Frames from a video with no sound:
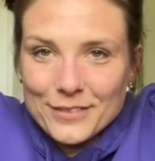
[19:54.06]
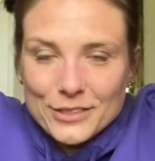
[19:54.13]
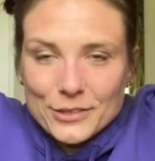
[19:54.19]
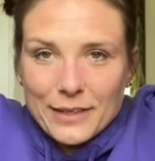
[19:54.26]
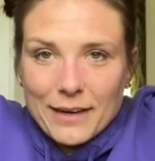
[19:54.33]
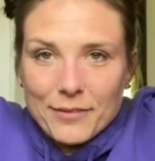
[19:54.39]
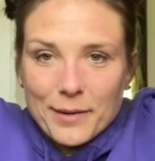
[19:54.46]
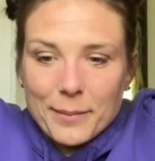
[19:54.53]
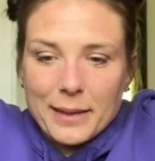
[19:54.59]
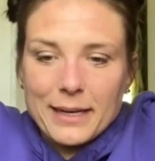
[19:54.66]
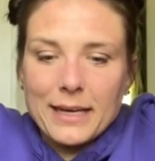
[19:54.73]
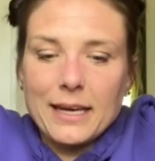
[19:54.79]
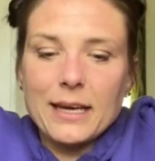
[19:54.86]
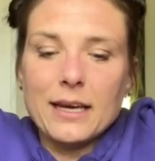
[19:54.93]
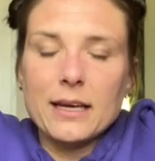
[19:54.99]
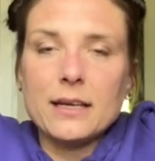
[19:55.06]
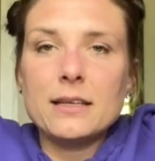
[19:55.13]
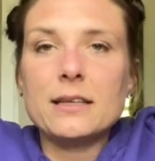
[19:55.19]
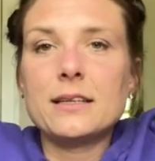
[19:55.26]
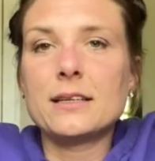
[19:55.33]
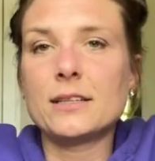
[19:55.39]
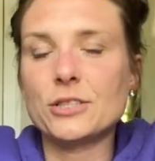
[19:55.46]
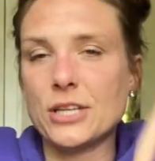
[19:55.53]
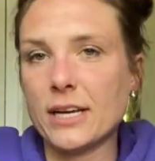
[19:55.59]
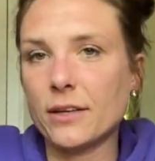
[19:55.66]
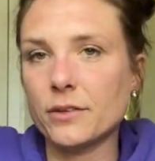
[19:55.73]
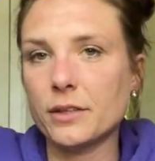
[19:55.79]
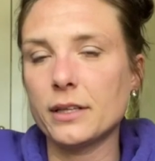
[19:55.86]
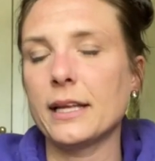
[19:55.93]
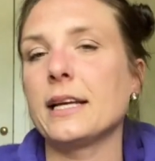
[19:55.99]
to everybody. Check out
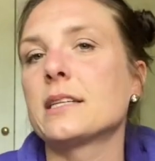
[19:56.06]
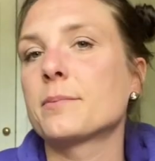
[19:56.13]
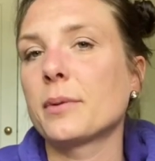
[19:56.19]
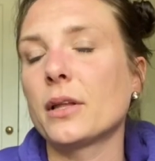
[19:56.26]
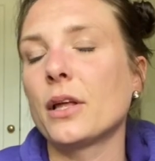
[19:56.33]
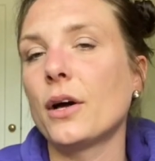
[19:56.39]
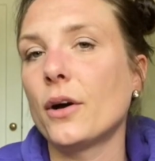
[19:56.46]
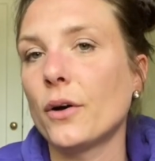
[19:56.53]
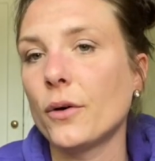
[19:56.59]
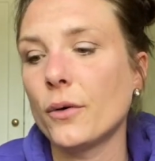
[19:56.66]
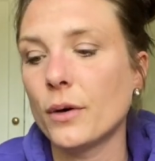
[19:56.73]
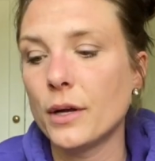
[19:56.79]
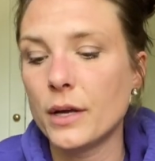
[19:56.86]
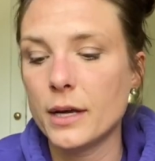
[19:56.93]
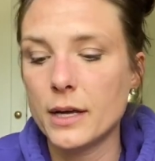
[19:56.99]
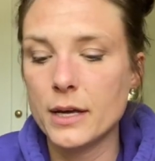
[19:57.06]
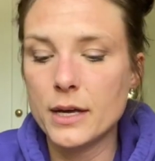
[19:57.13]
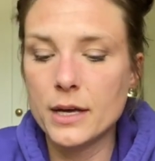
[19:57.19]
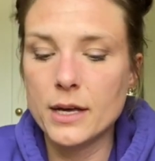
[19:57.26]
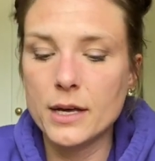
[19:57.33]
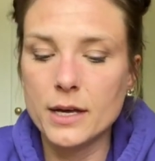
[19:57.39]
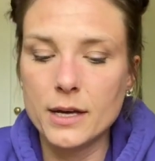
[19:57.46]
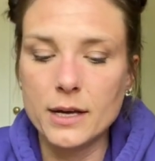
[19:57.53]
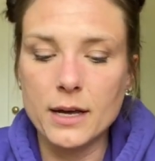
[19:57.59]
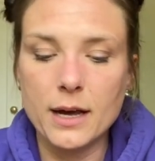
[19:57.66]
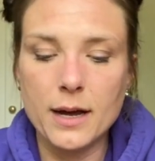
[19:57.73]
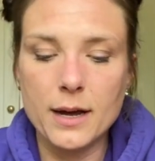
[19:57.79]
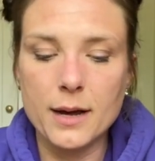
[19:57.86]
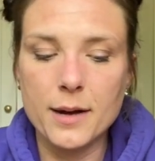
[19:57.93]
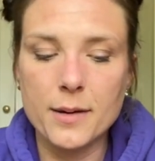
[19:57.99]
the links below.
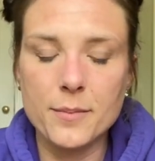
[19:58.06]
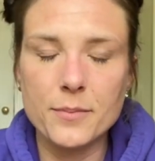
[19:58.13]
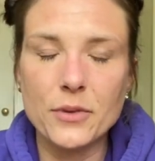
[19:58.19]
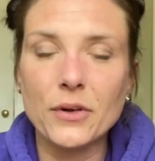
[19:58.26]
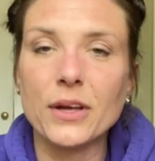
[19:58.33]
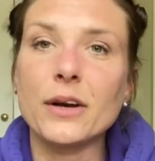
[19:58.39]
You can